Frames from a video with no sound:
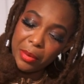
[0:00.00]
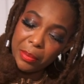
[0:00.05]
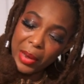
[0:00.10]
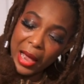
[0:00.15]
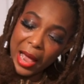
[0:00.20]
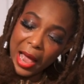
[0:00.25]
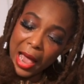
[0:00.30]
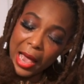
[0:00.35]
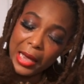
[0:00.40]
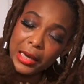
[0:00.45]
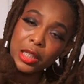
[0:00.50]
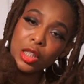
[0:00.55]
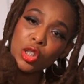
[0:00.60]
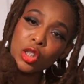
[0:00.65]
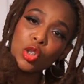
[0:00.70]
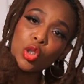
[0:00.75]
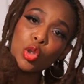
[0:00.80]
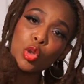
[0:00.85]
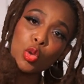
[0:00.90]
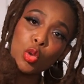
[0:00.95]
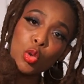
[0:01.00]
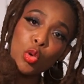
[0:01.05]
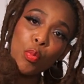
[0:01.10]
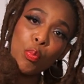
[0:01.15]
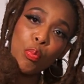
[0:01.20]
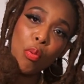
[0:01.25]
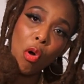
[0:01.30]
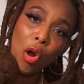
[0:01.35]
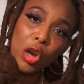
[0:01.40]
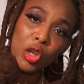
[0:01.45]
bag, the
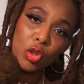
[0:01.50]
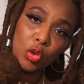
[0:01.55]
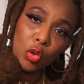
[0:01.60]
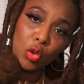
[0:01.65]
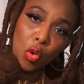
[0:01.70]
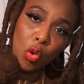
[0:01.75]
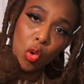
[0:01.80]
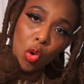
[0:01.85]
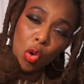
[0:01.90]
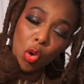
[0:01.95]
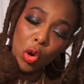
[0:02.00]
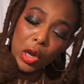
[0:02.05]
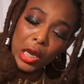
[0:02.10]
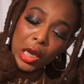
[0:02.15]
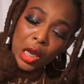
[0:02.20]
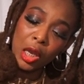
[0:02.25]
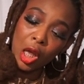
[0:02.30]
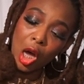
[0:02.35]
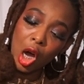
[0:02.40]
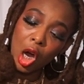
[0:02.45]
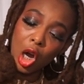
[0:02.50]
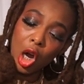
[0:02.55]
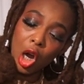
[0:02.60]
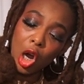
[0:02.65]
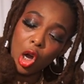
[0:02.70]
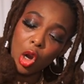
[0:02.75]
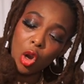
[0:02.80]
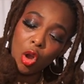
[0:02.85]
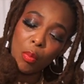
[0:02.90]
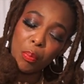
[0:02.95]
2.0 in a
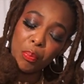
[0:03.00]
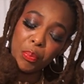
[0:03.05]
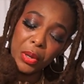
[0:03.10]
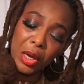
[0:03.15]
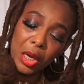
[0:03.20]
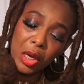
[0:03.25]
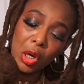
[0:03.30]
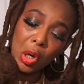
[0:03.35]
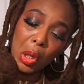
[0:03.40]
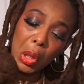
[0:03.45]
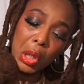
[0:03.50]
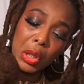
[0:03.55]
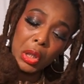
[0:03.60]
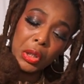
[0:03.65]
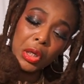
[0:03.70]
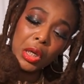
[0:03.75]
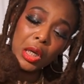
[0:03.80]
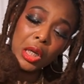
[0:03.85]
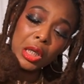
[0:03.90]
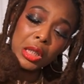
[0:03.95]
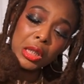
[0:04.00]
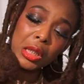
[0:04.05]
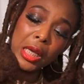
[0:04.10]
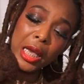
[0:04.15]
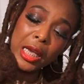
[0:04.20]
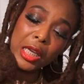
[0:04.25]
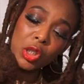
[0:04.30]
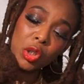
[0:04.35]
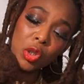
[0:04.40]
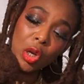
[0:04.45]
color pink on an
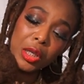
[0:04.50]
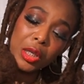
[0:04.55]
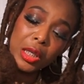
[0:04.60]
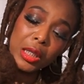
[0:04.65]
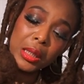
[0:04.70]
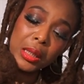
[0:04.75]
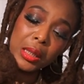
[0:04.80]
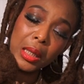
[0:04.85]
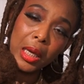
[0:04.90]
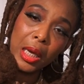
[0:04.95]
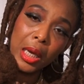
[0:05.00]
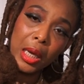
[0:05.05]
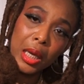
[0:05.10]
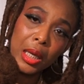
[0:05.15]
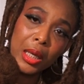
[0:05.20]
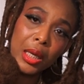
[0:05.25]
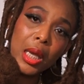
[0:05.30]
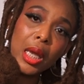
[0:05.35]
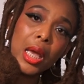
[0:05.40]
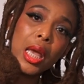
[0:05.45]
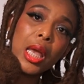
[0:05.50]
exotic skin.